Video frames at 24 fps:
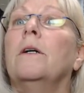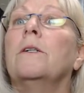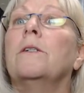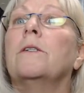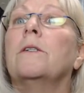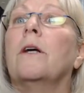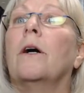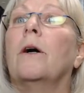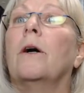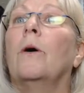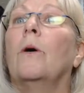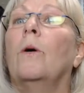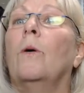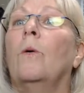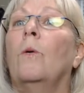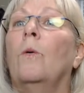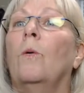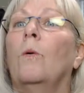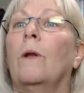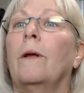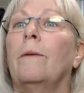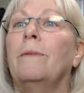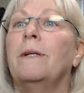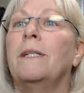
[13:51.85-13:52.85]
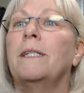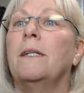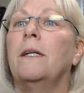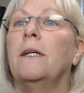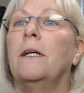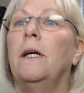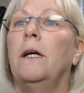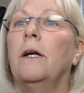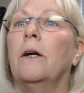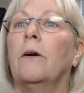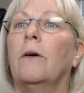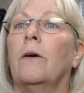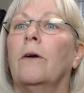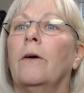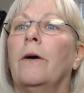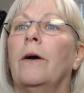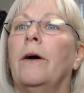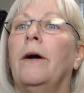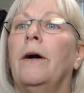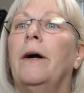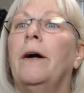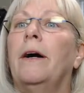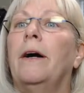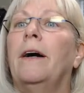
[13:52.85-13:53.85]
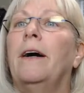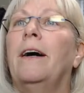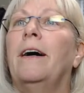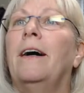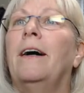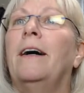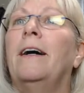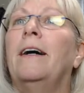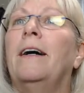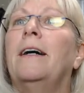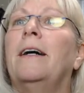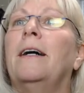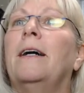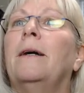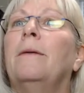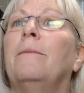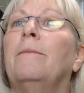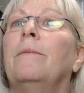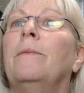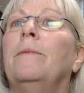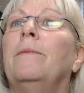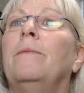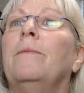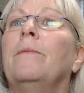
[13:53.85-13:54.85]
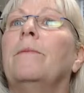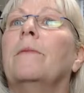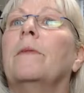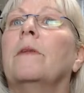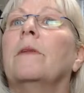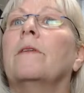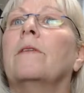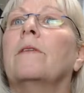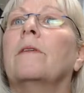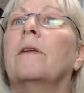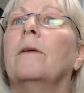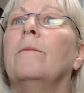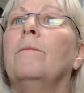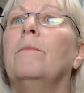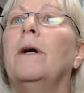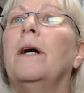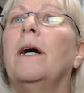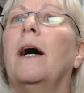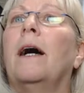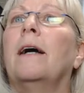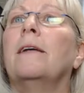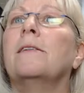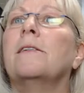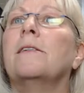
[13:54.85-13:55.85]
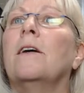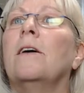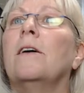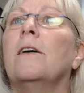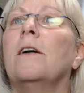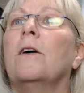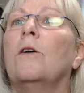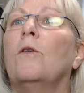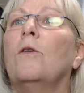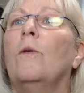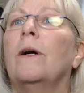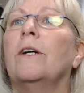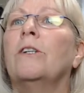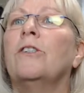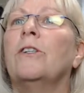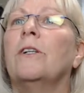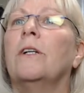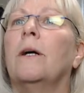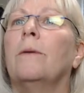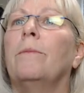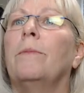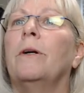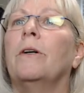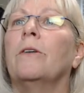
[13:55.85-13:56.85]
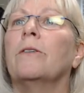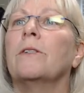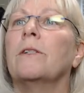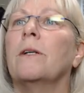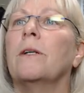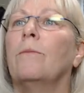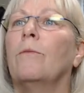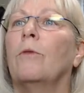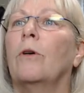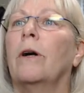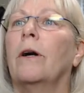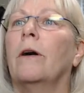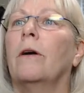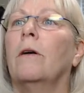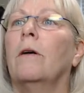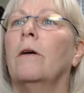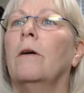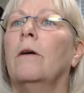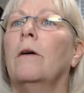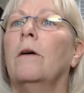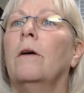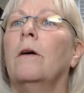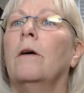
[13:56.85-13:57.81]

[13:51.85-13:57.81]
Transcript: So let me see here. Somebody, I saw a question up here somewhere.